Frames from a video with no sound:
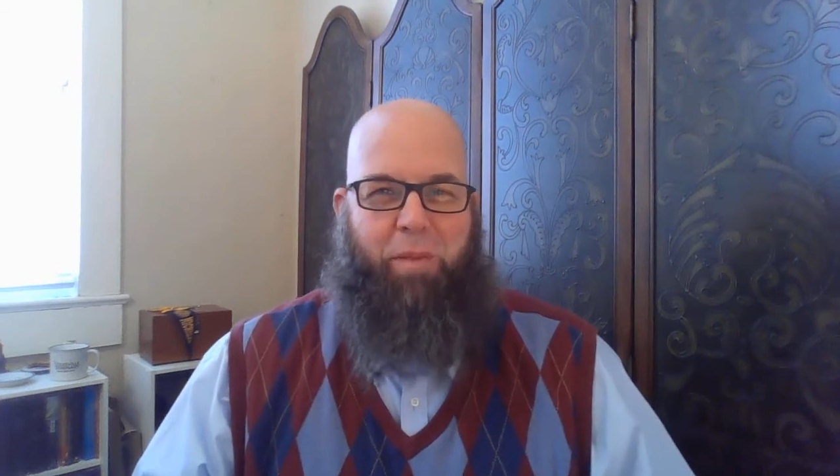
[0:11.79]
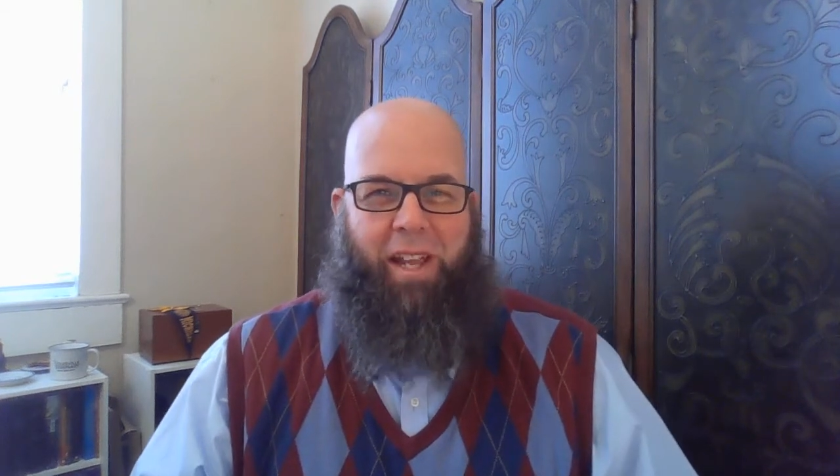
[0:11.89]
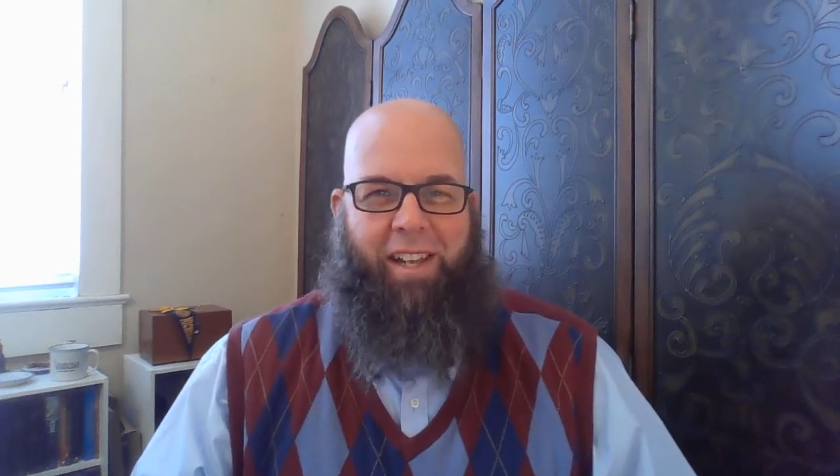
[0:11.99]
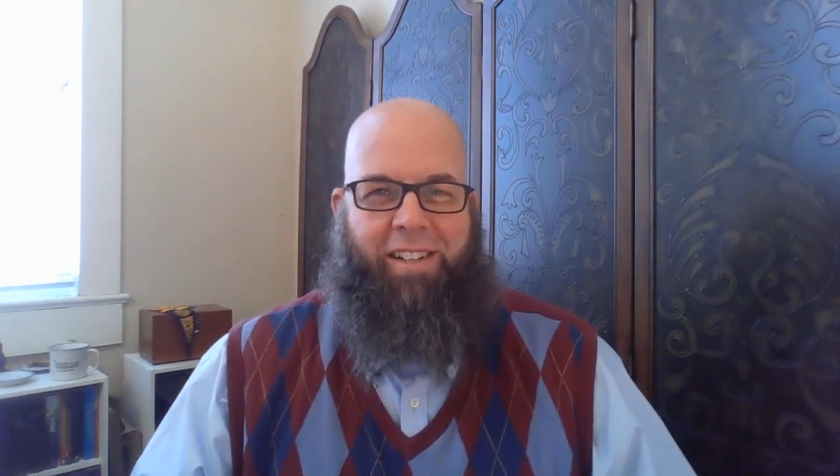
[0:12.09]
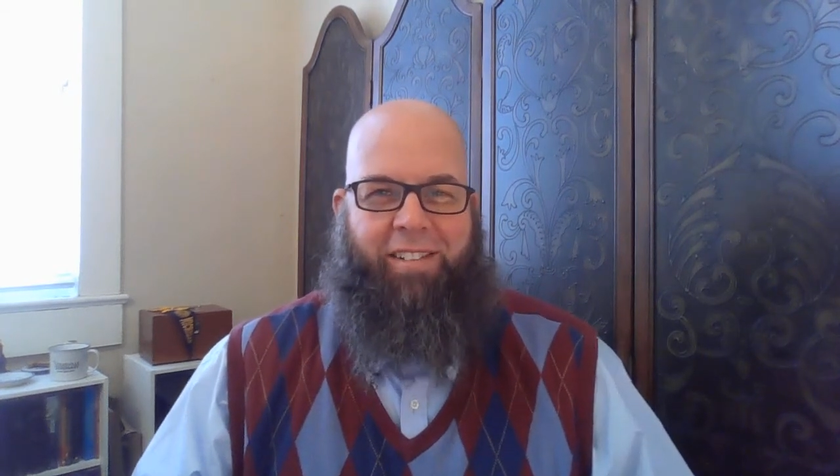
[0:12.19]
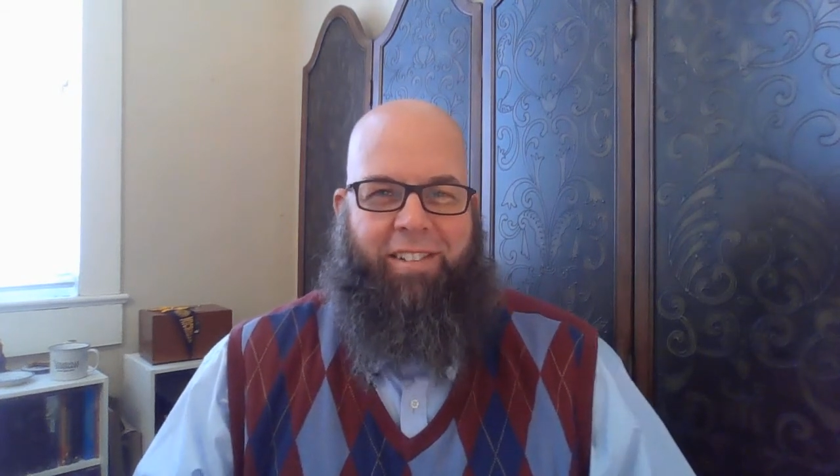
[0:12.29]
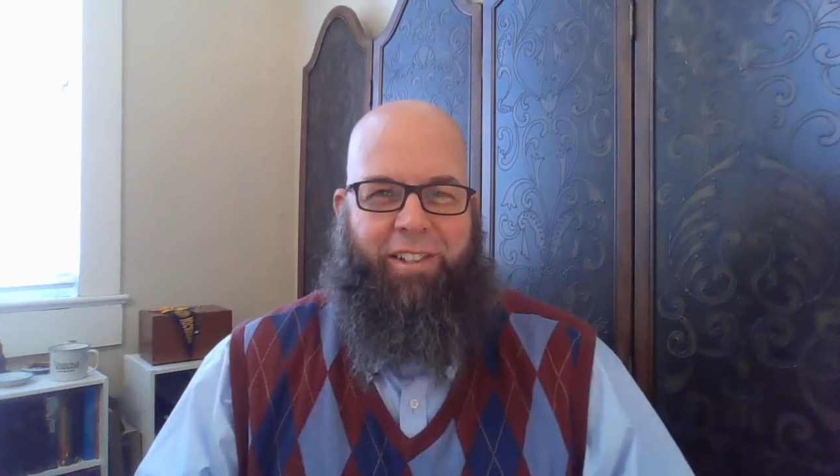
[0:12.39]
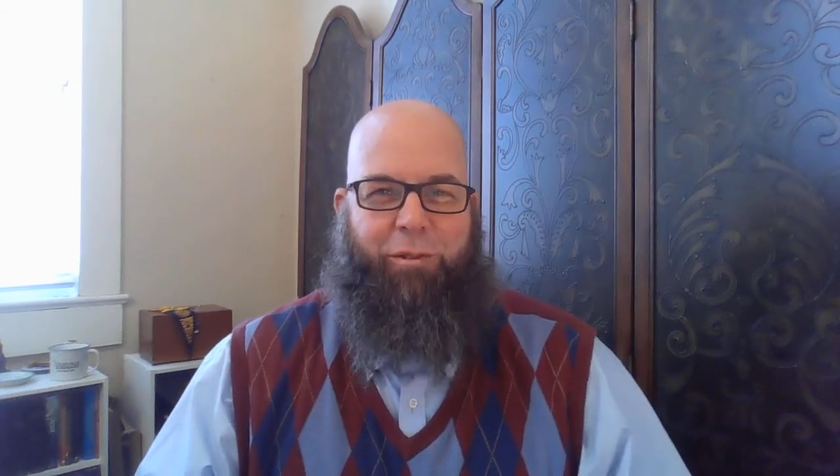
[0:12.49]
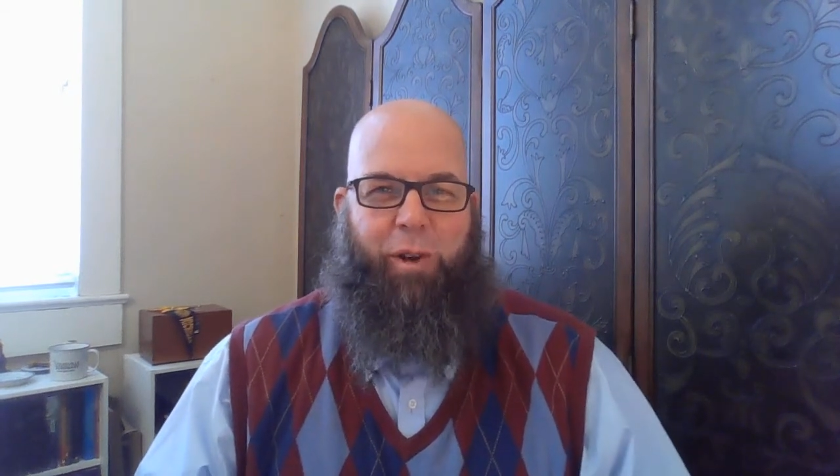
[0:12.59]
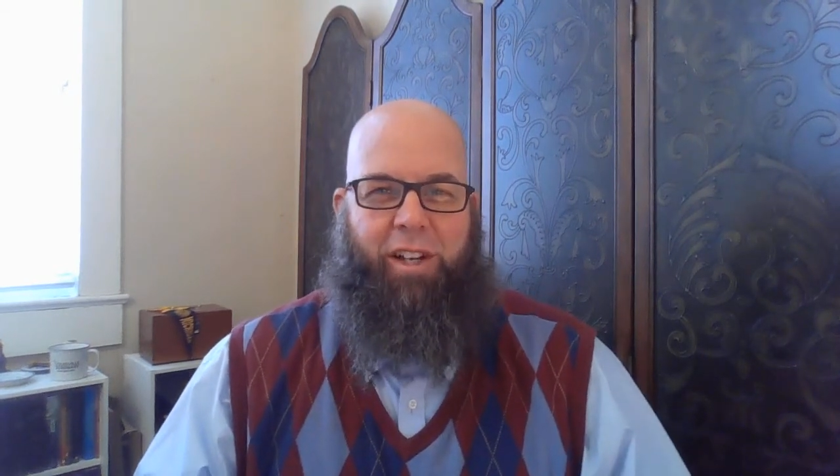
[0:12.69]
me,
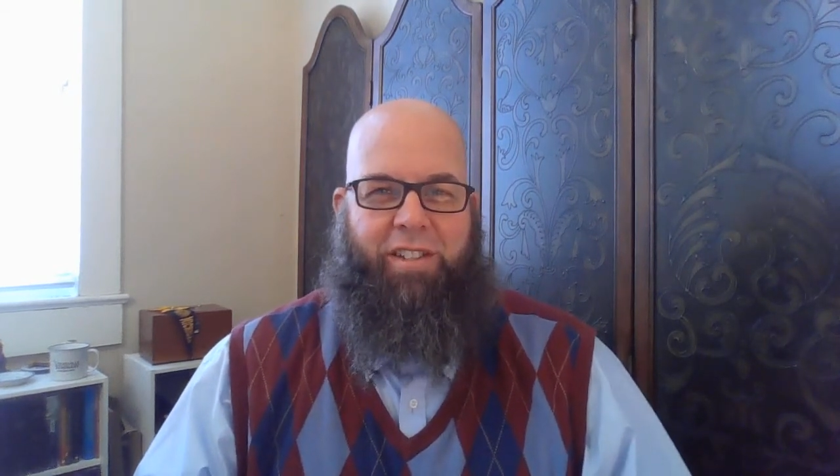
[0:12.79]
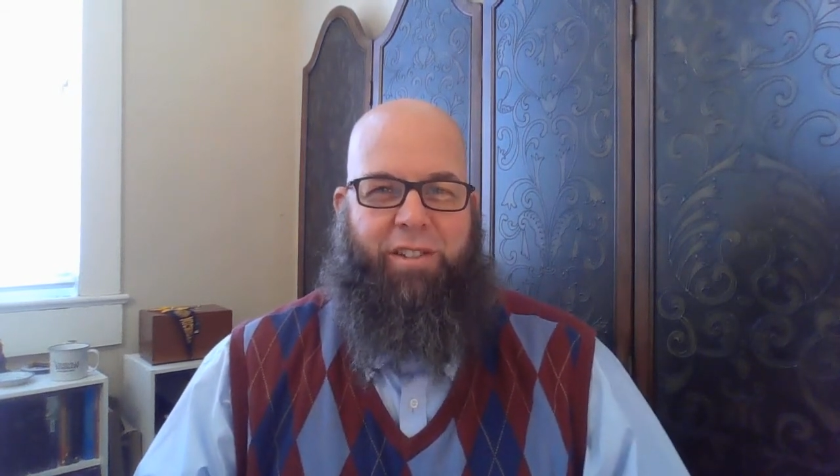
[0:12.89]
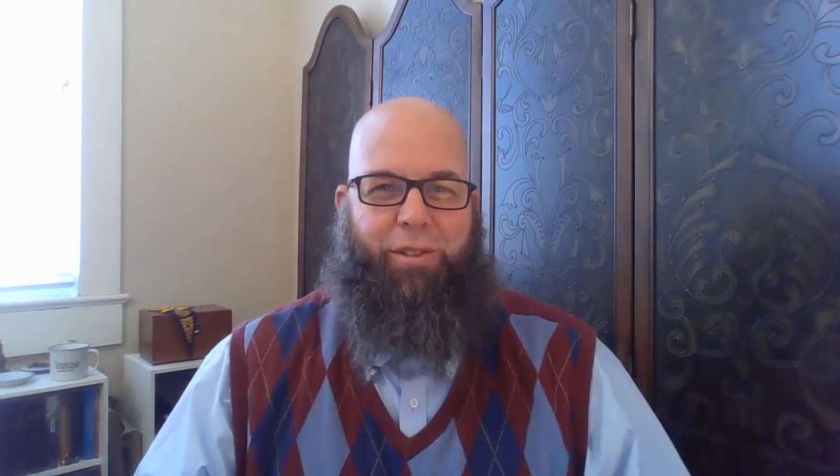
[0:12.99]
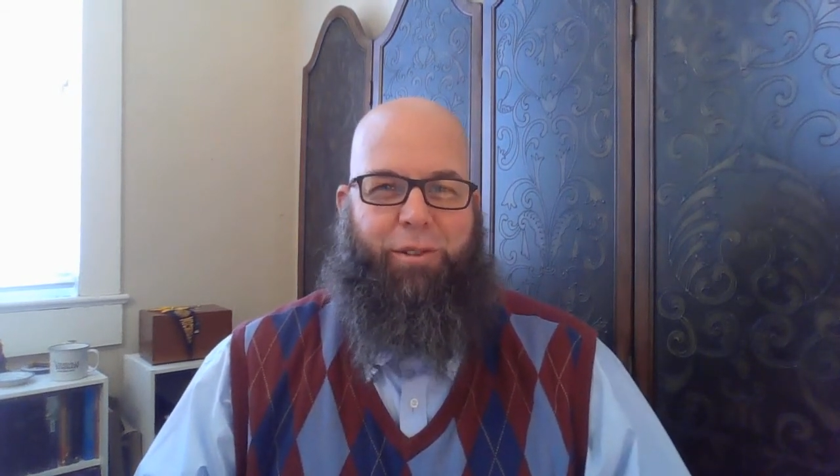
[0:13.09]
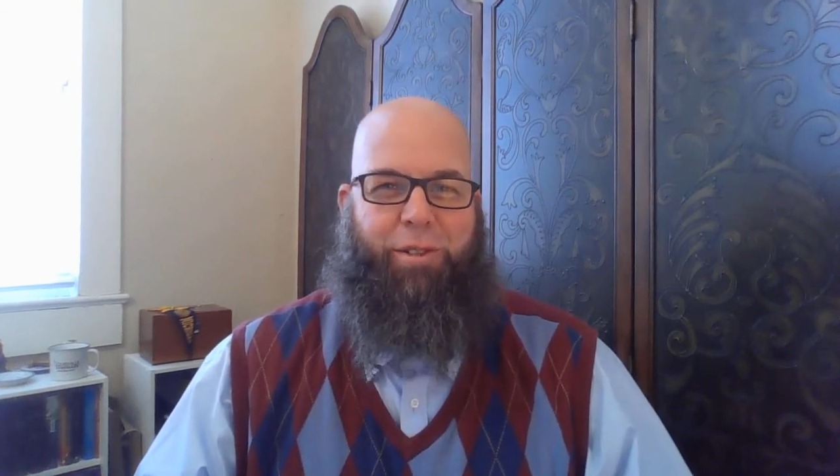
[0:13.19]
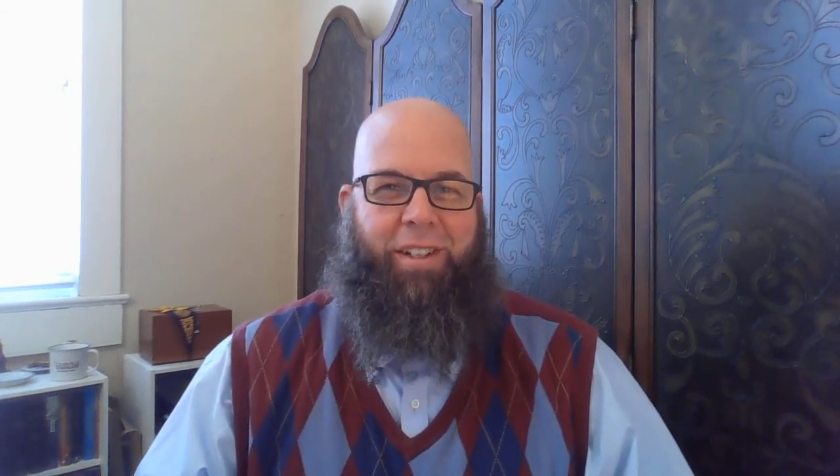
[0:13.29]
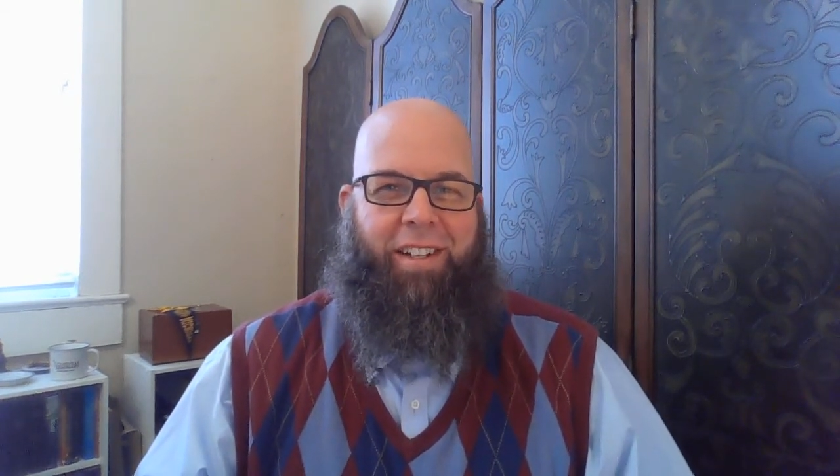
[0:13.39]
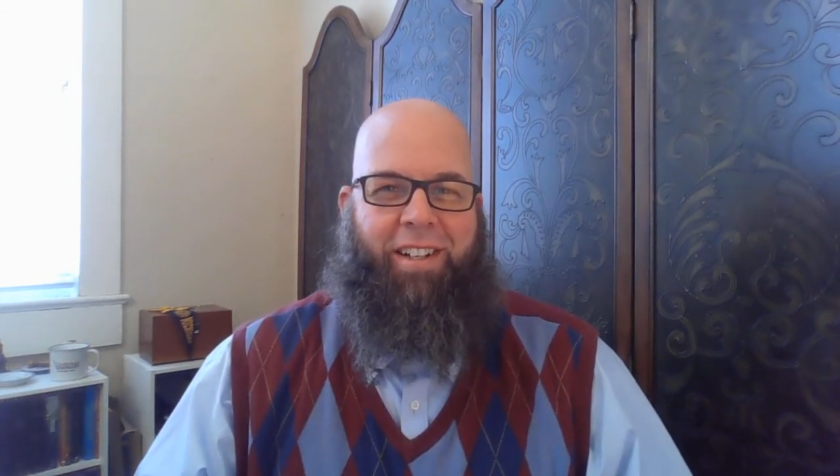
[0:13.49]
you want to